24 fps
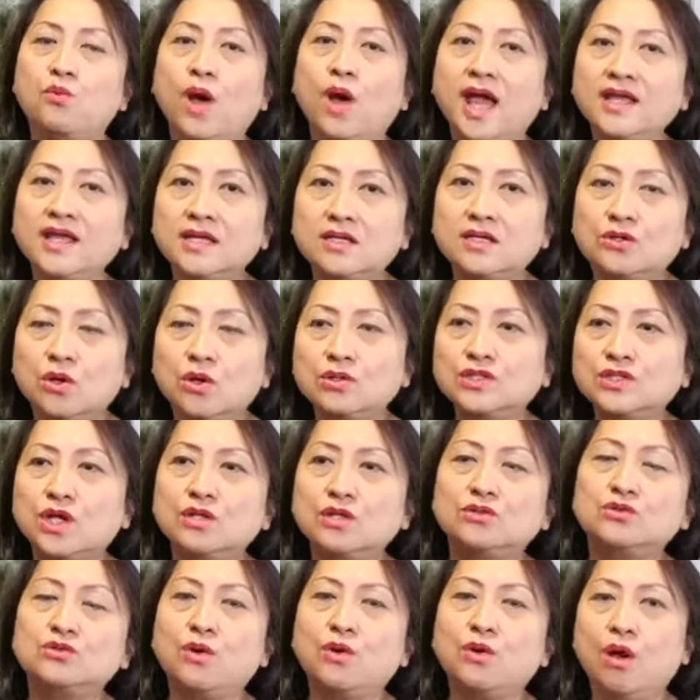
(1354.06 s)
And why it
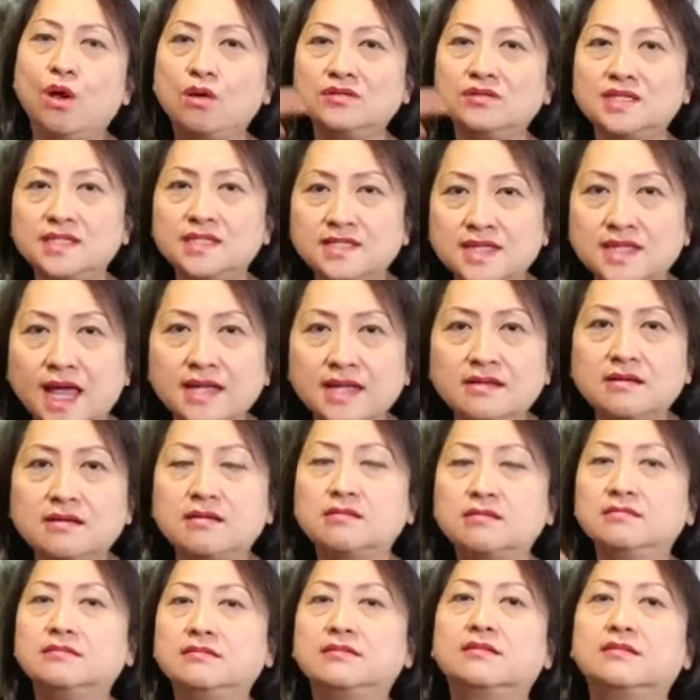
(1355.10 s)
goes on to all this
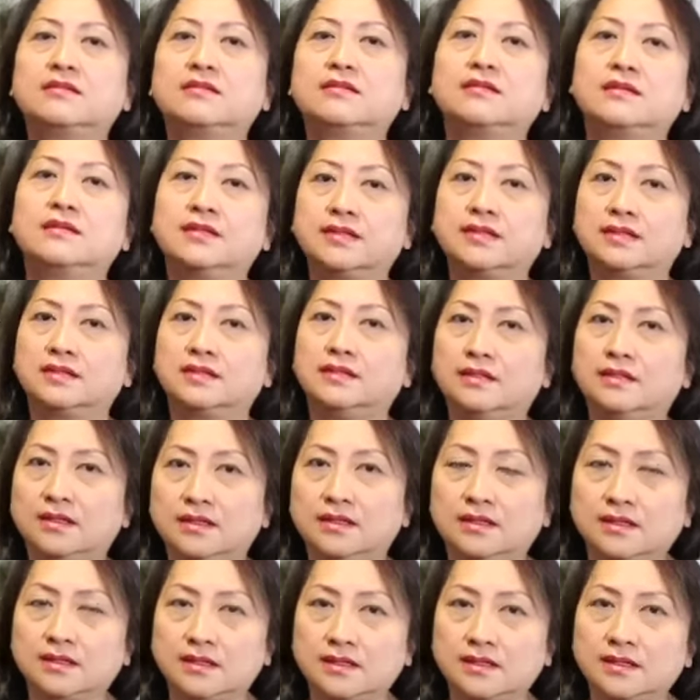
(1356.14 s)
cycle?
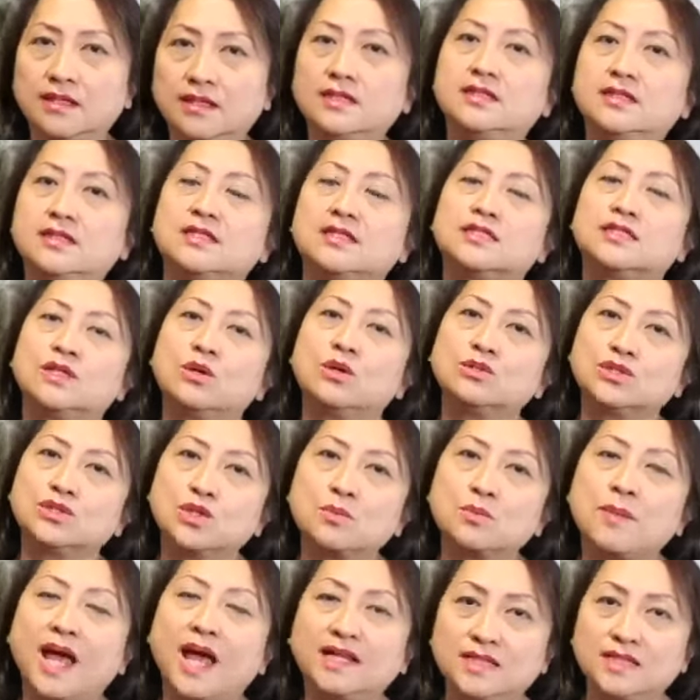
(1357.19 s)
It is
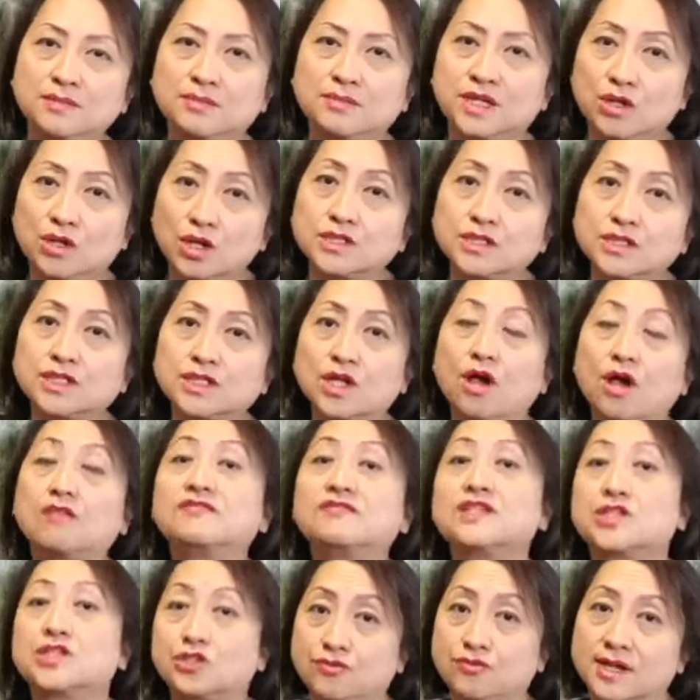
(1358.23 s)
also partly because
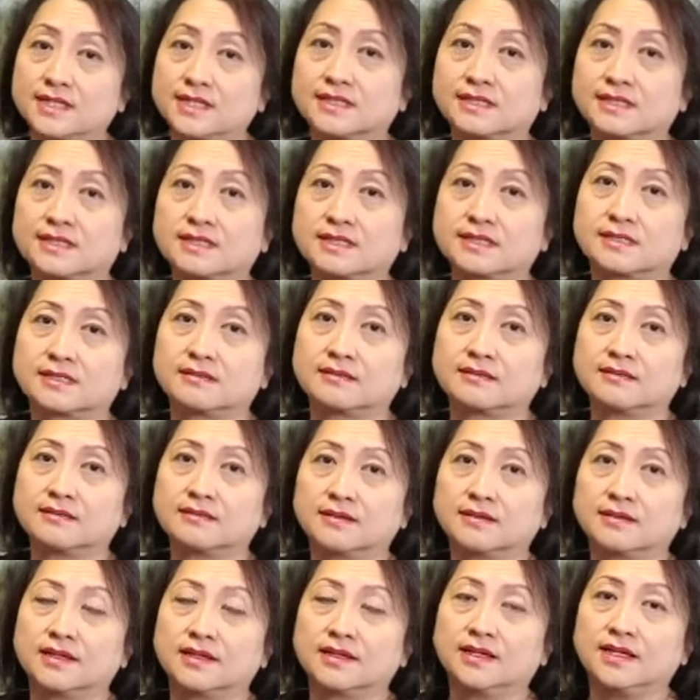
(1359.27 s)
of the stress.
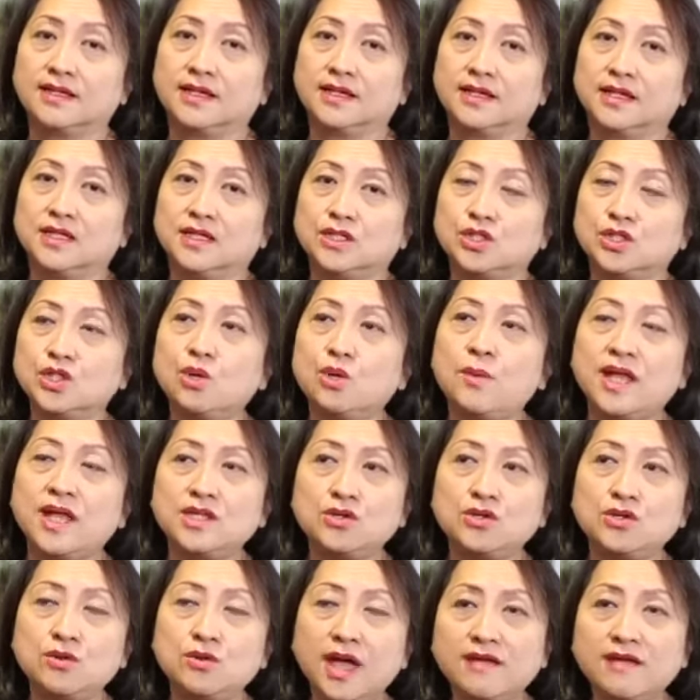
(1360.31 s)
So
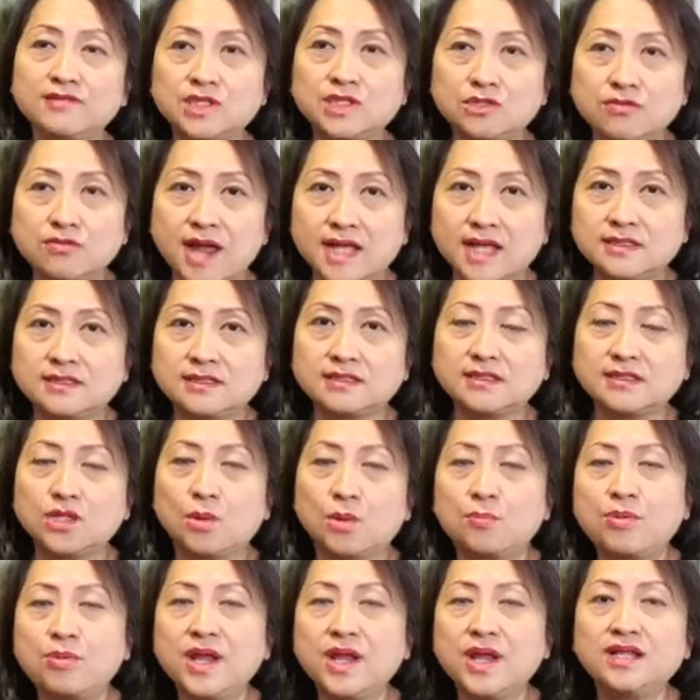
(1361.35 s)
when you have stress,
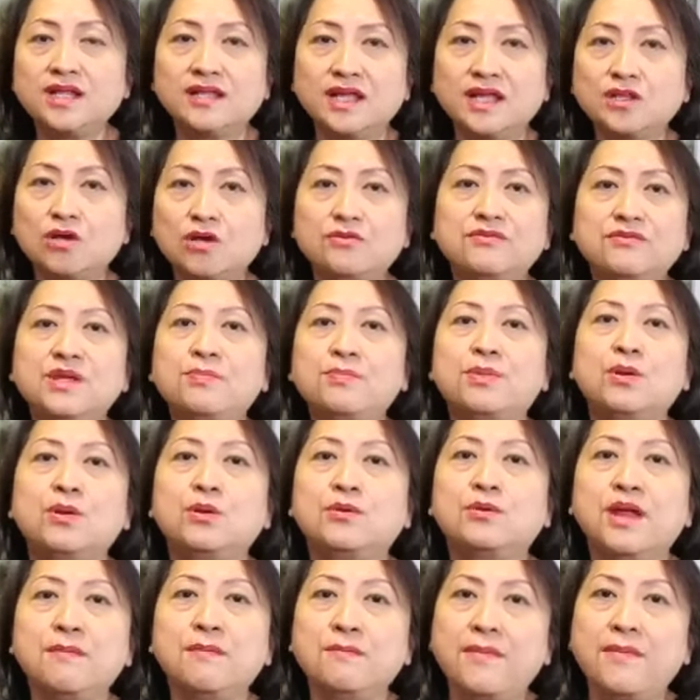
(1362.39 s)
your brain cannot
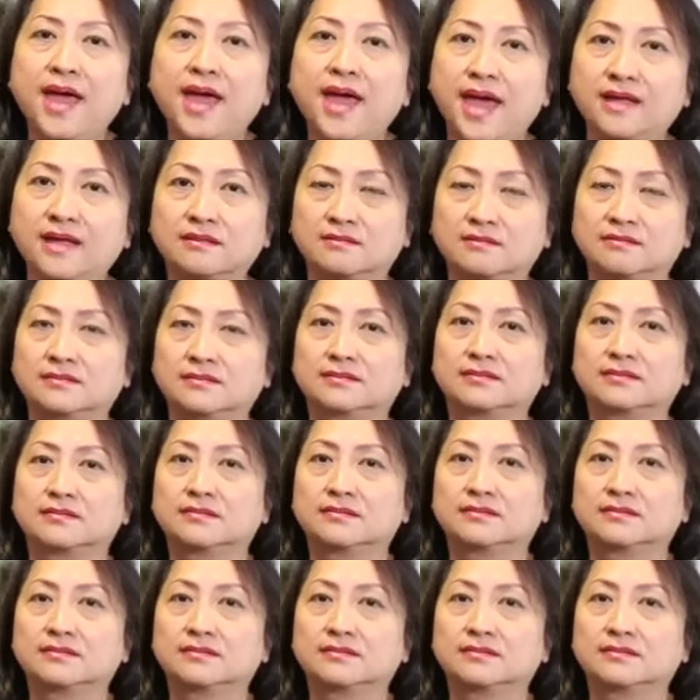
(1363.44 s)
reprogram back